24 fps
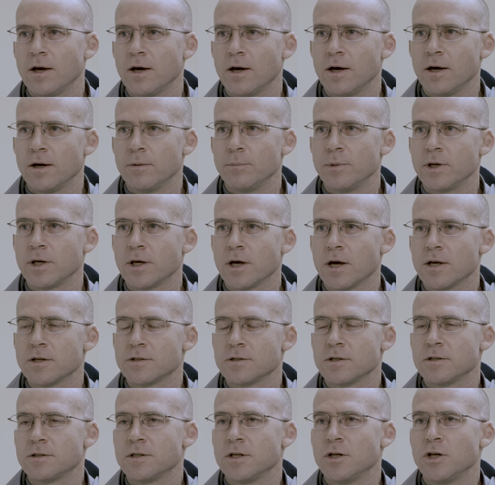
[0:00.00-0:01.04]
uh,
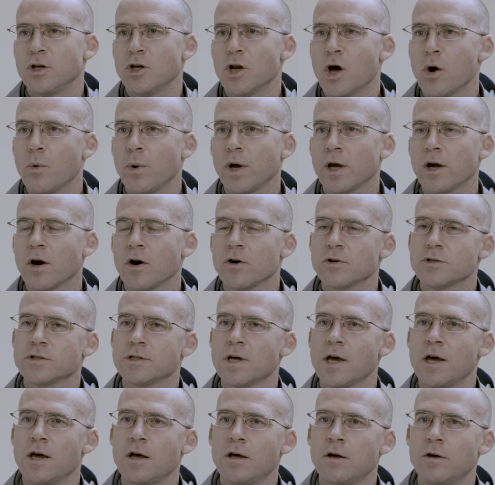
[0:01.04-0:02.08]
because it's in knowing
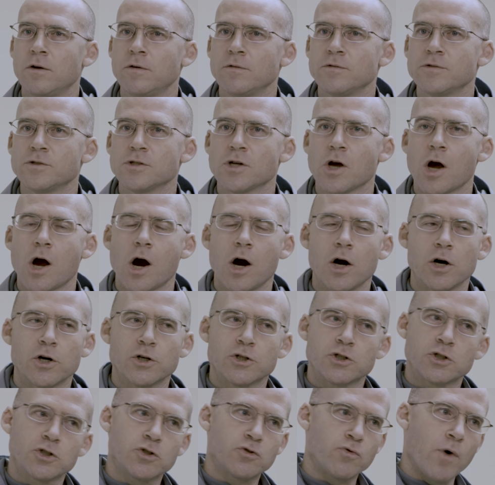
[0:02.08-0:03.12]
ourselves,
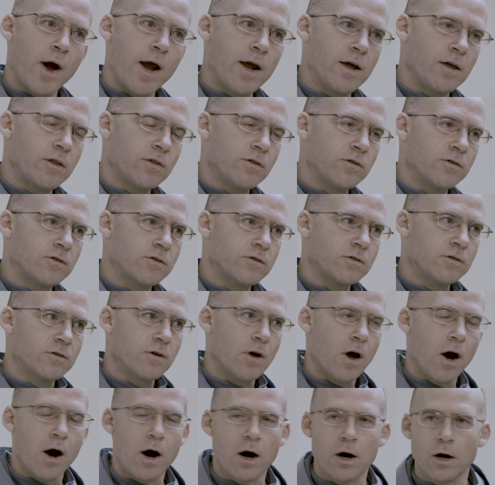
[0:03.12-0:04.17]
our
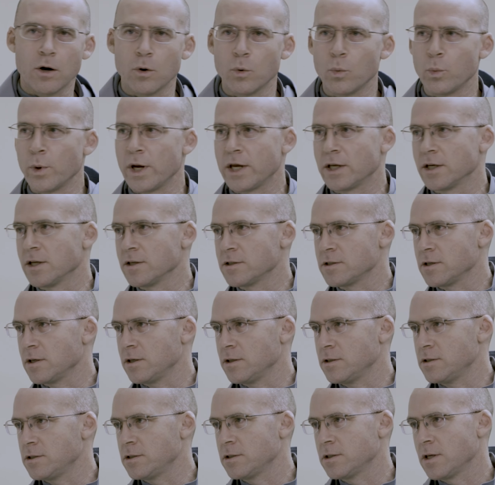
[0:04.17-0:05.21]
strengths, our
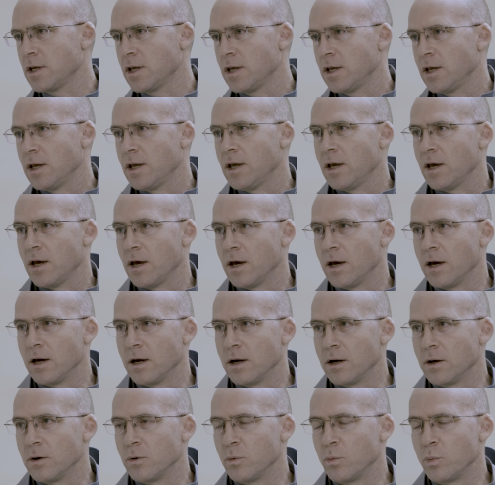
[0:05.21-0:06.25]
weaknesses.
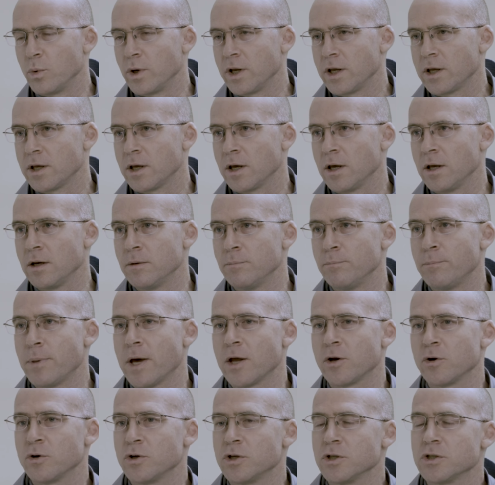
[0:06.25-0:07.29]
Uh, we can
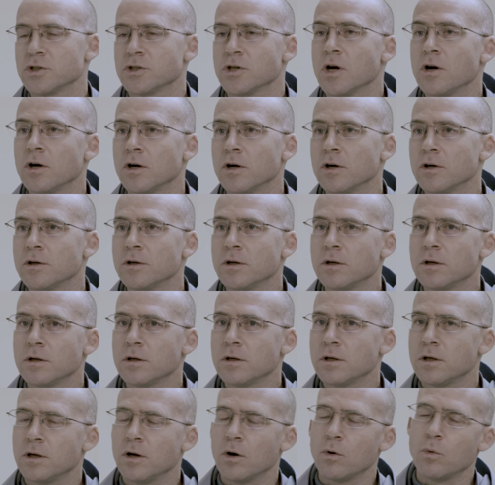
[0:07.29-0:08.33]
better
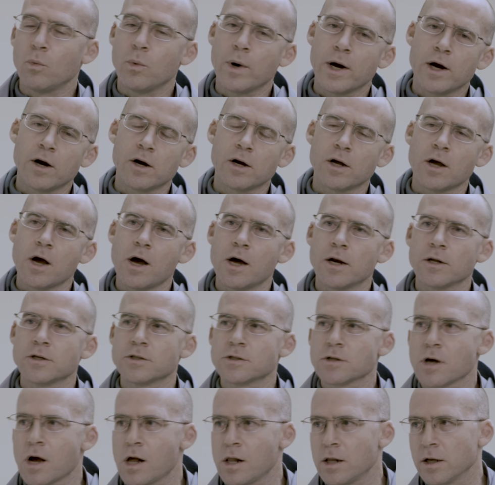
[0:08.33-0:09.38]
discern, you know, where God
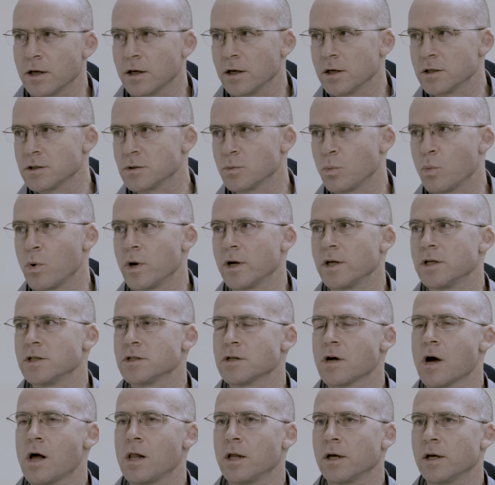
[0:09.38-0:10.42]
is calling us, what
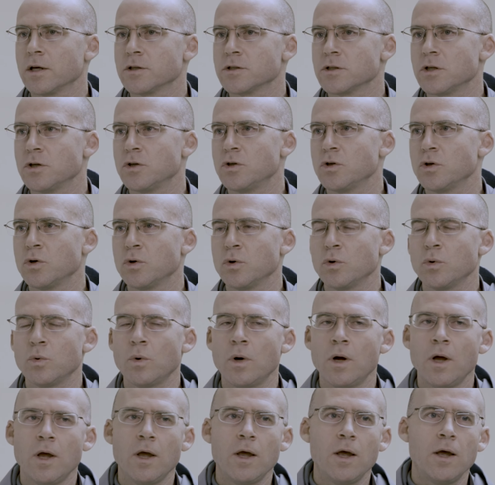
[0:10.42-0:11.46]
He's calling us to
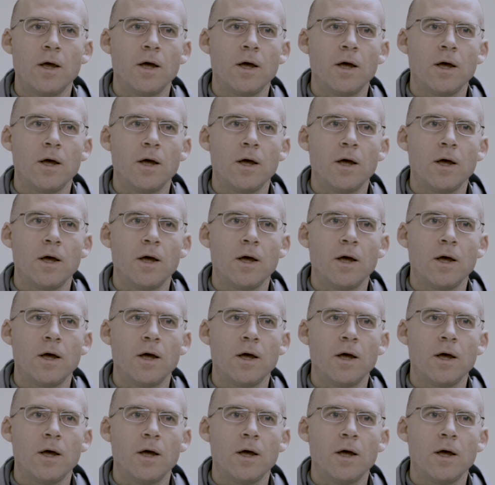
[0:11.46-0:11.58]
do.